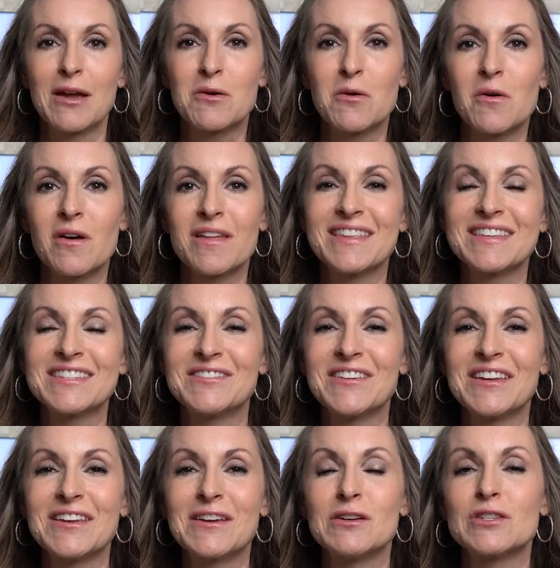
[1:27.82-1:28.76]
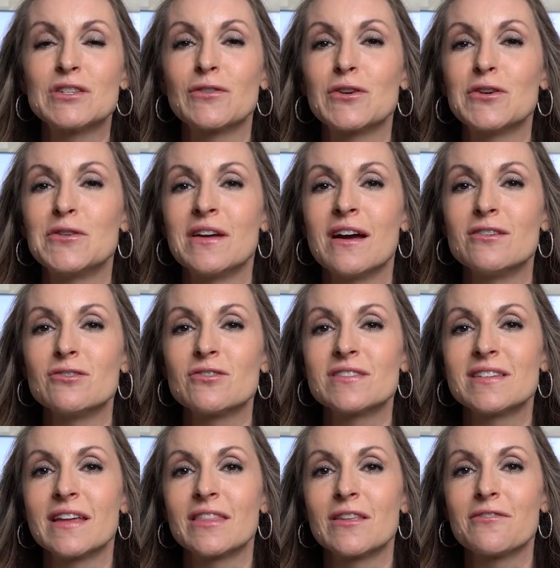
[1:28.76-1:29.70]
goal in this video is for you to
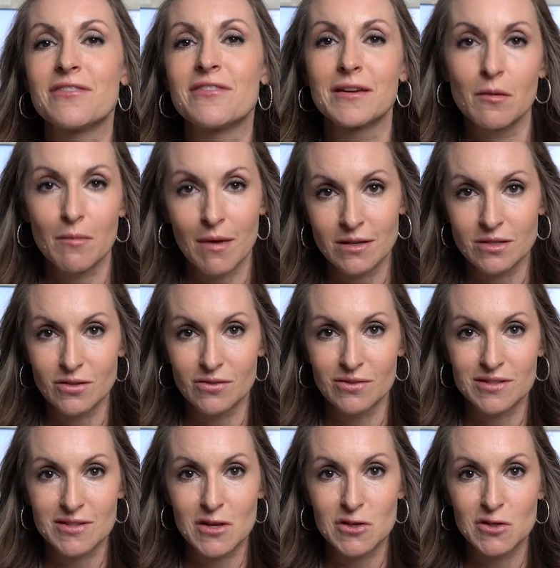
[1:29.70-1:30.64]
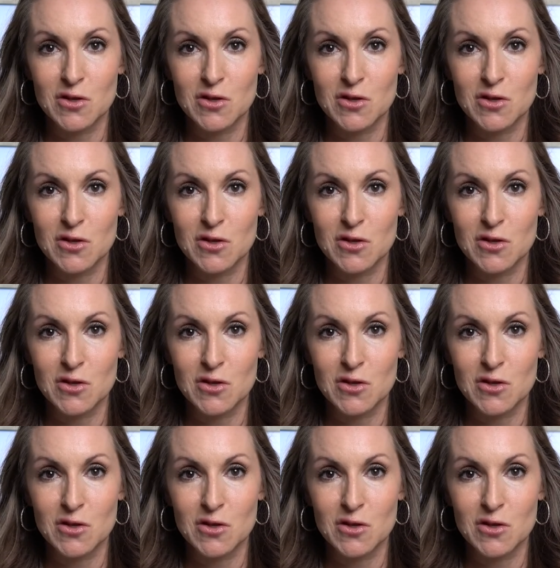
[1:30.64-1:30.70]
understand the fundamentals